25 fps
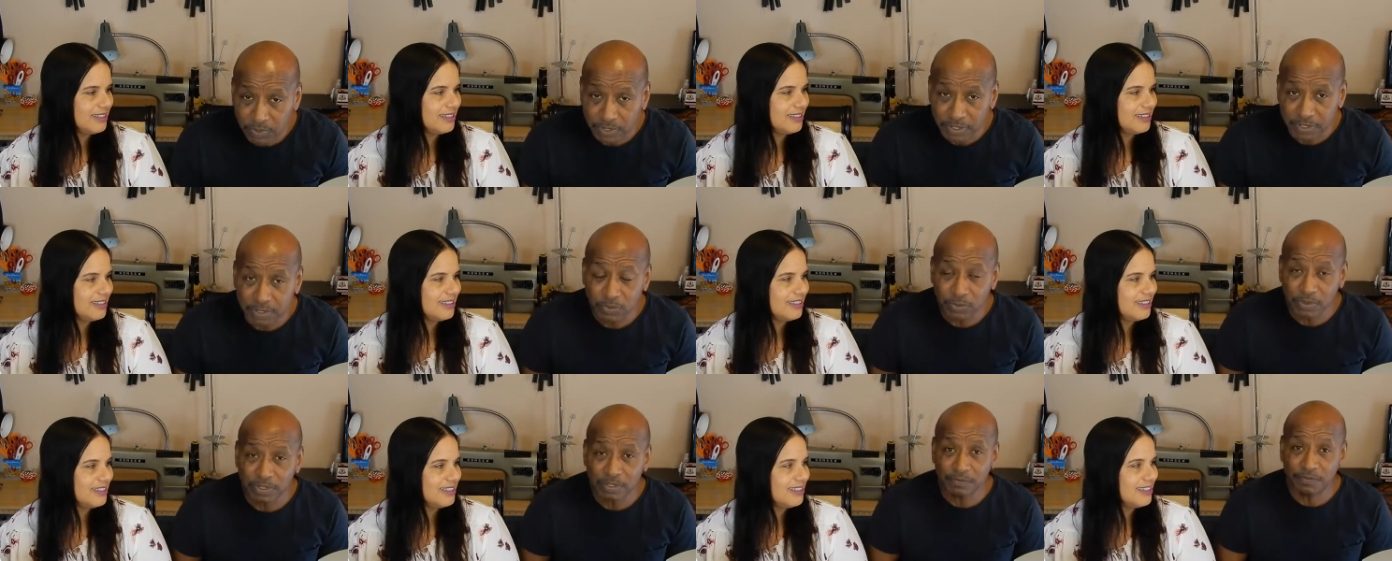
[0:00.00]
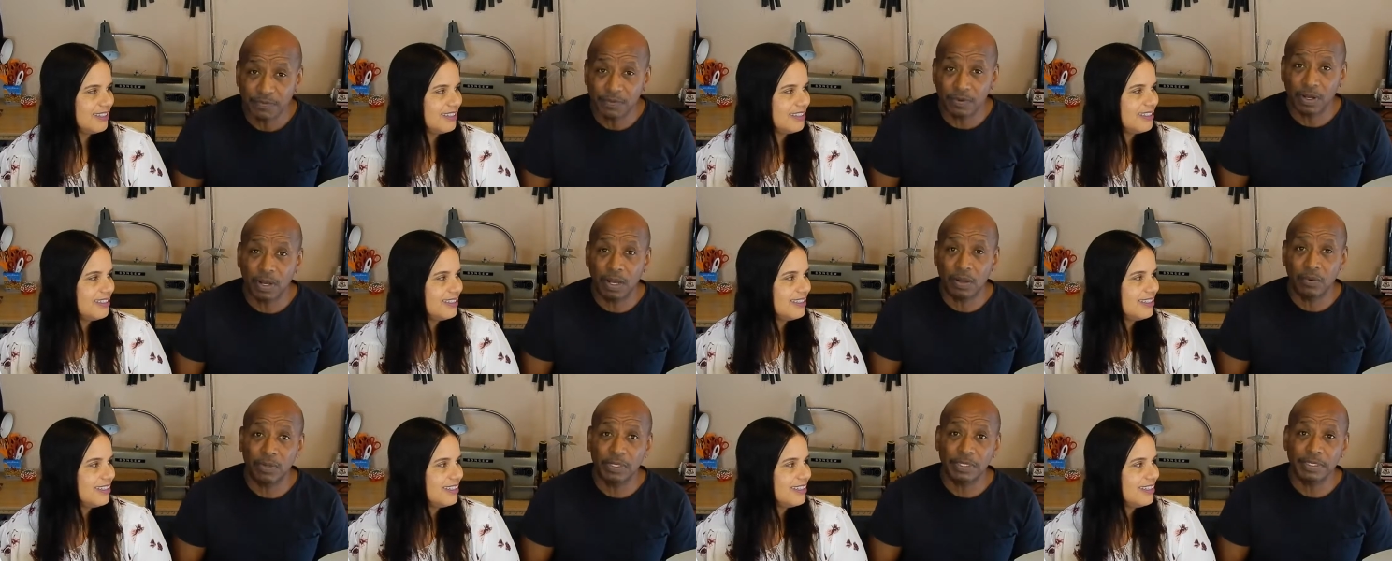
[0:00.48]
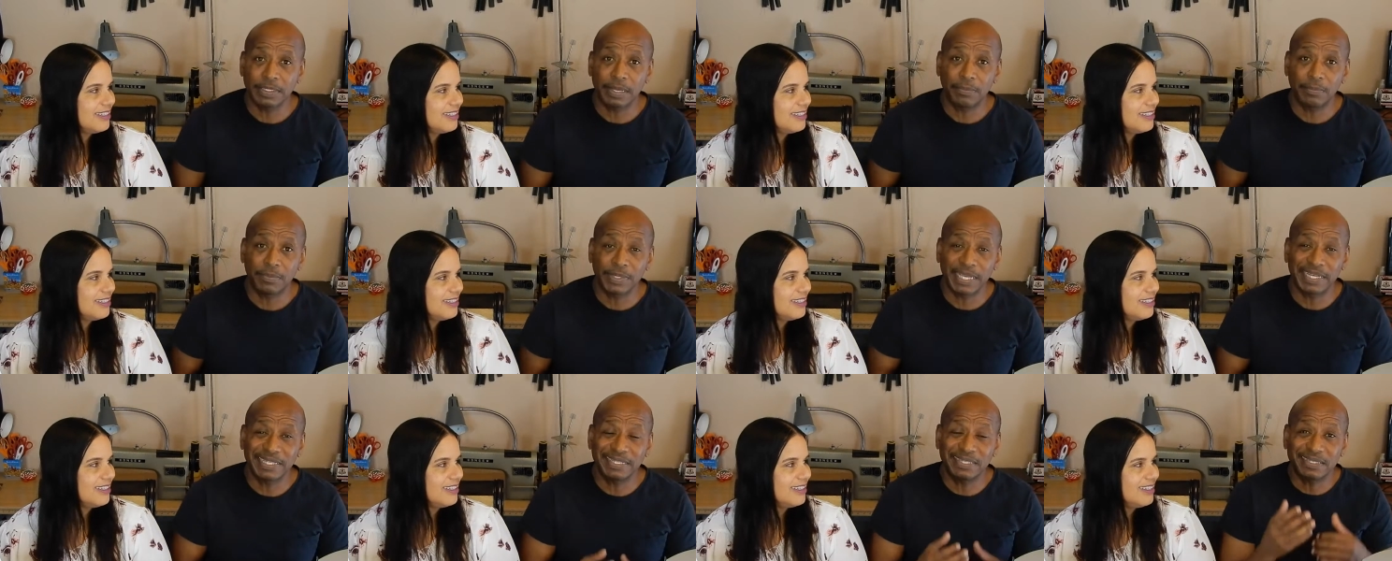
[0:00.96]
Speaker 1: more than 24 hours. I'm
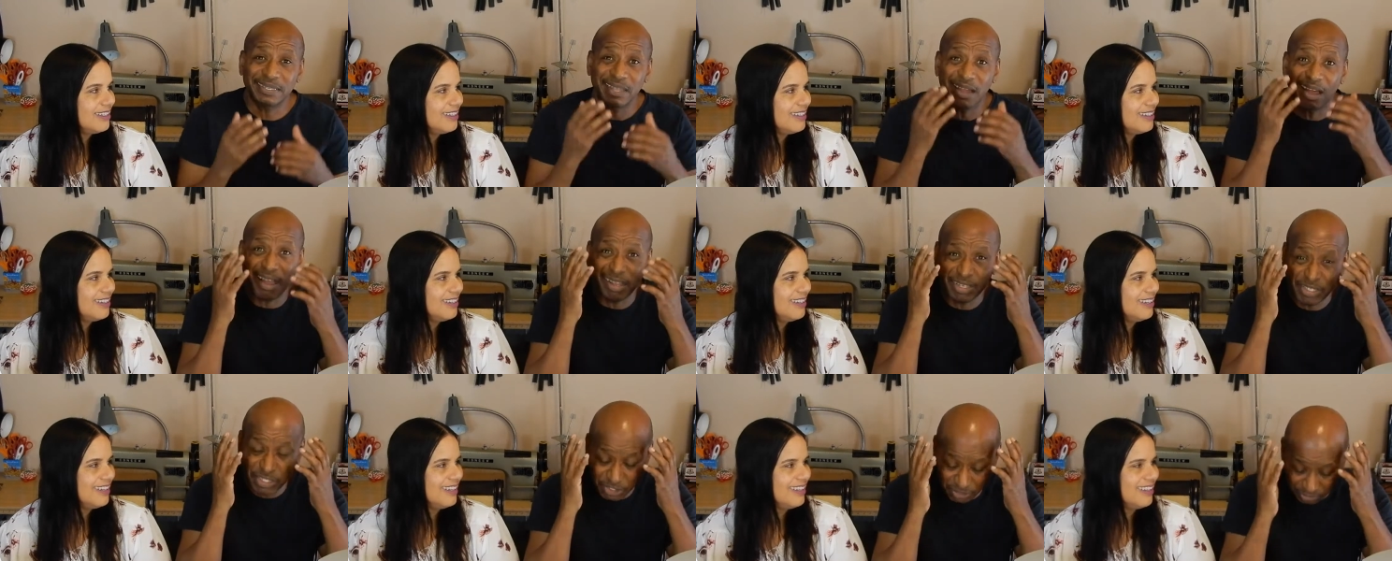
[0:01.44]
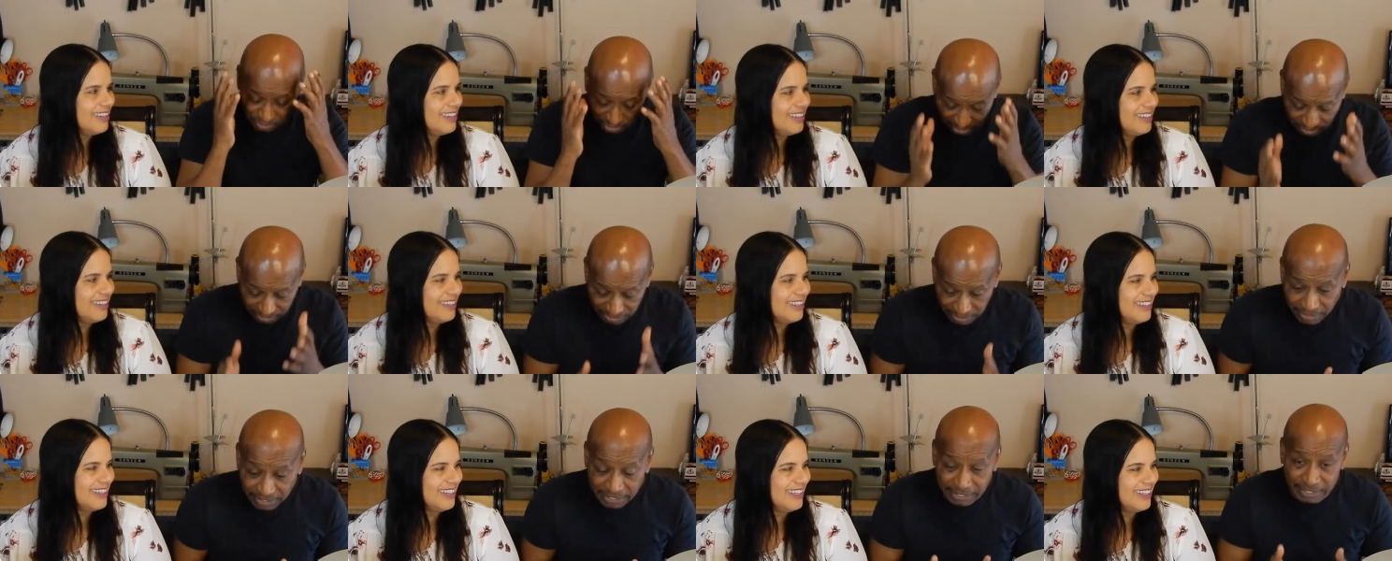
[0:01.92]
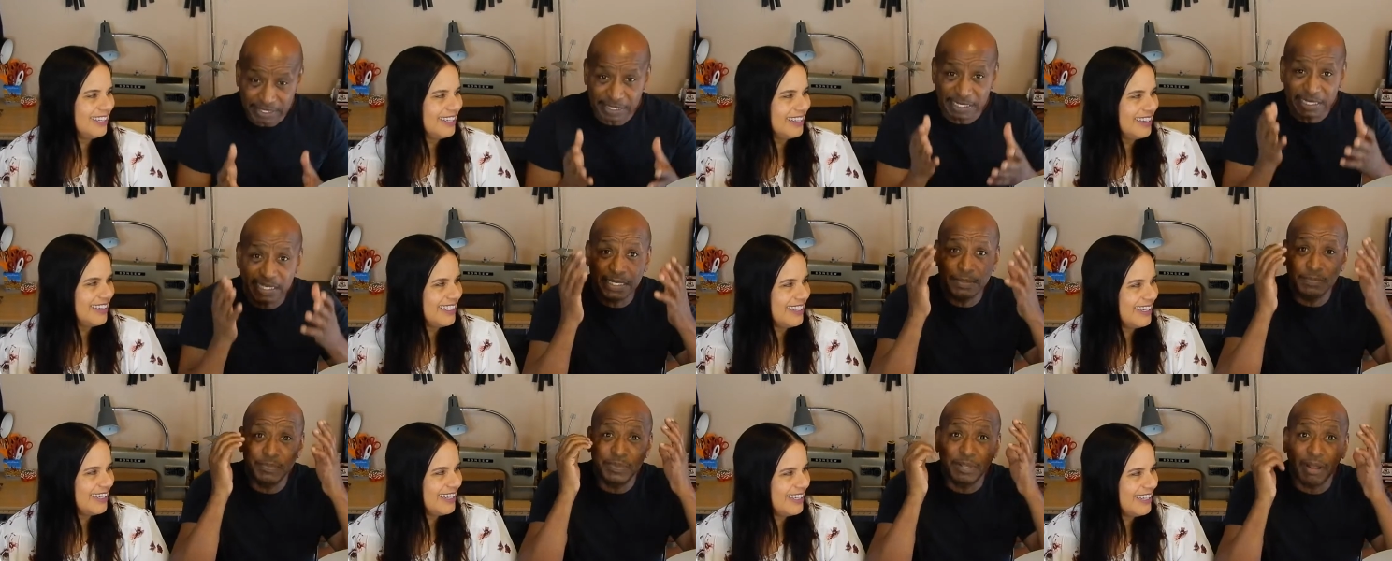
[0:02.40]
gonna get tortured. They
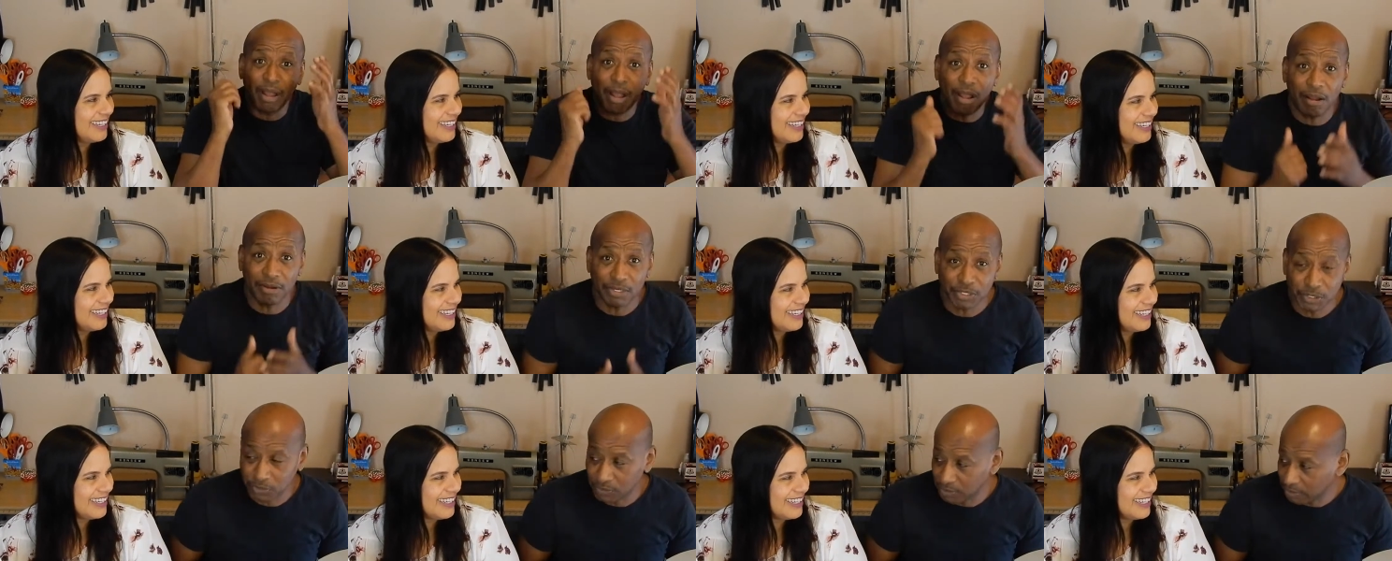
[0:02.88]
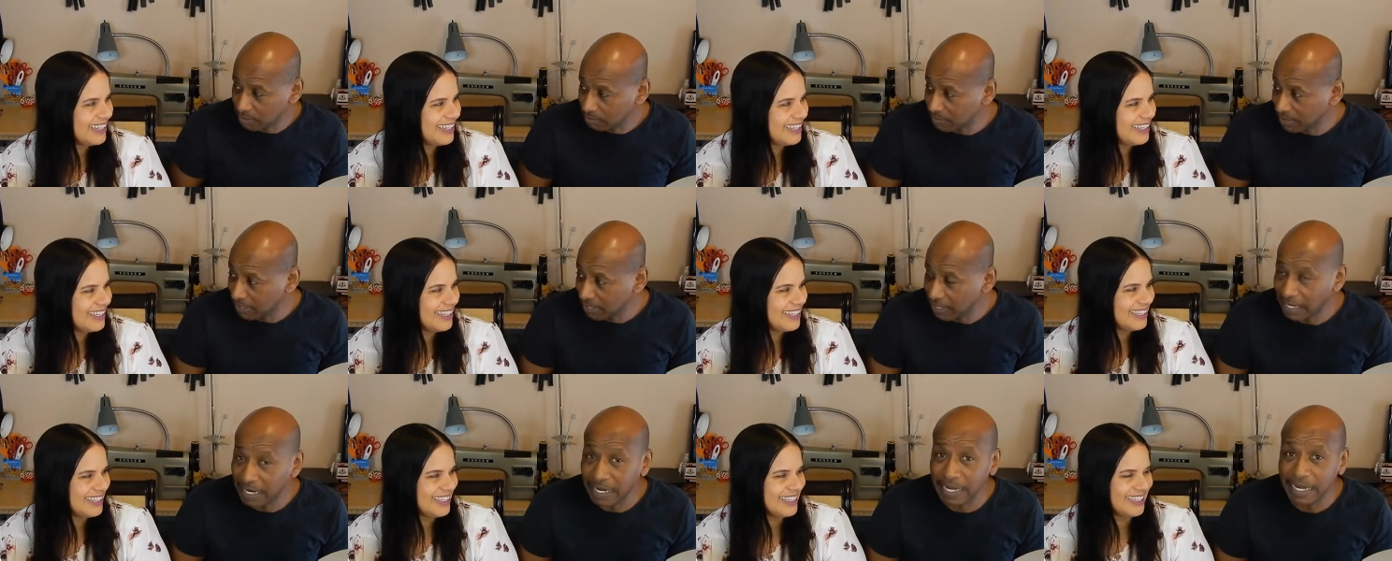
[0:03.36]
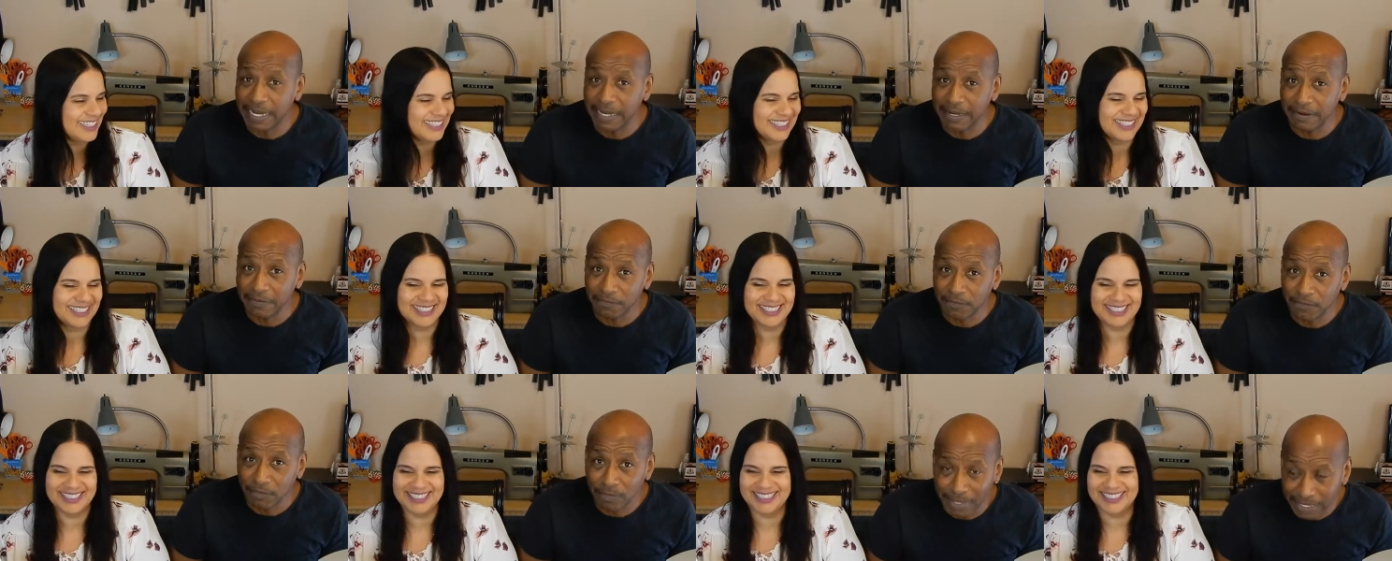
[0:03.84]
keep torturing me
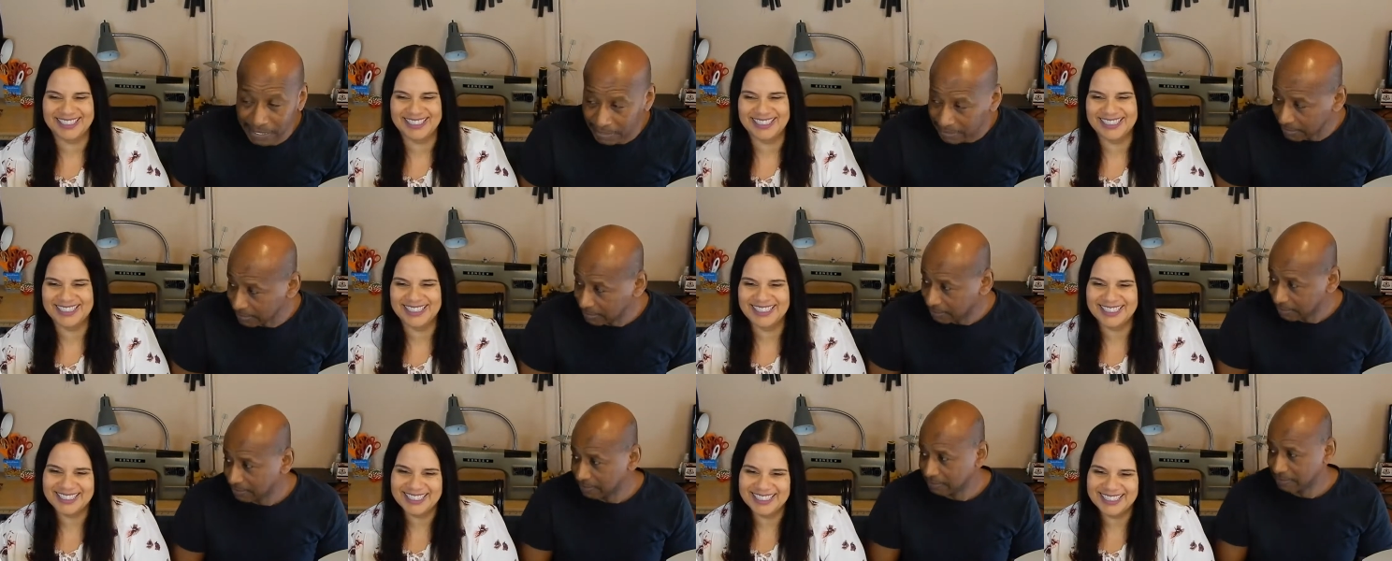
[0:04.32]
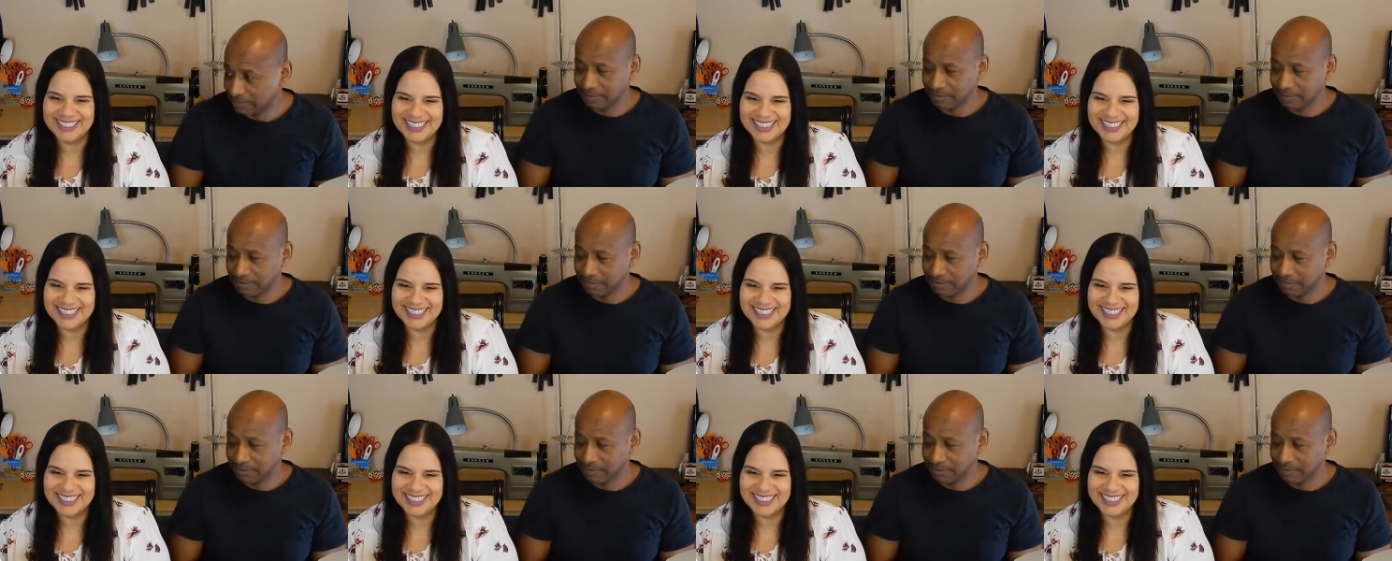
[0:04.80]
every minute.